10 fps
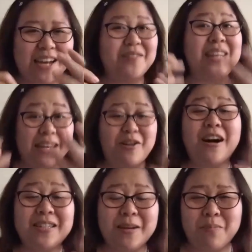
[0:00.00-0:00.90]
of the
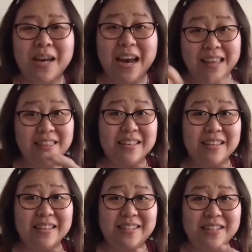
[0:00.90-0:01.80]
concept behind
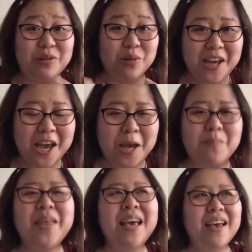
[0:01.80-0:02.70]
this little
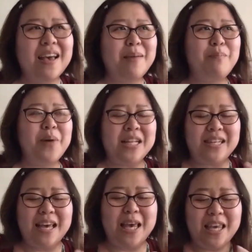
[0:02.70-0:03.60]
game.
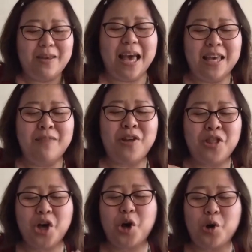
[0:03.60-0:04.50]
But
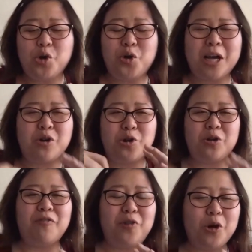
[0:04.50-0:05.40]
even though you can
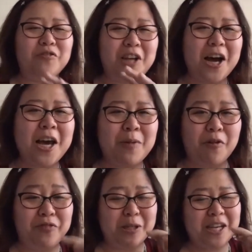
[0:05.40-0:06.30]
control the flow of time
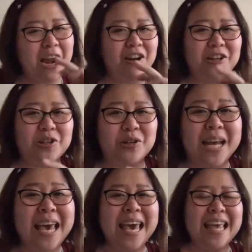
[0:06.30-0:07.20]
of this character,
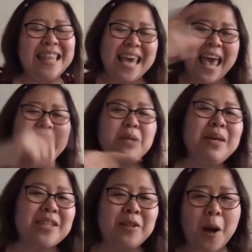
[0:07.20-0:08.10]
the
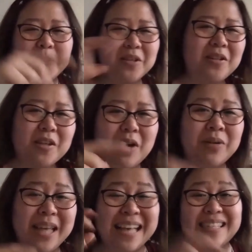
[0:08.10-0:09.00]
enemies and obstacles
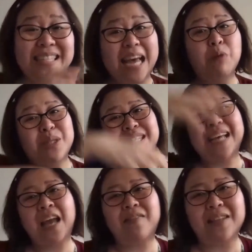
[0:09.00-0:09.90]
around it exist
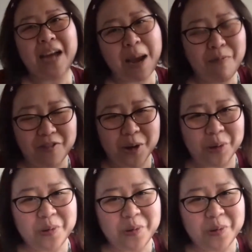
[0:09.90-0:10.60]
outside of the time flow.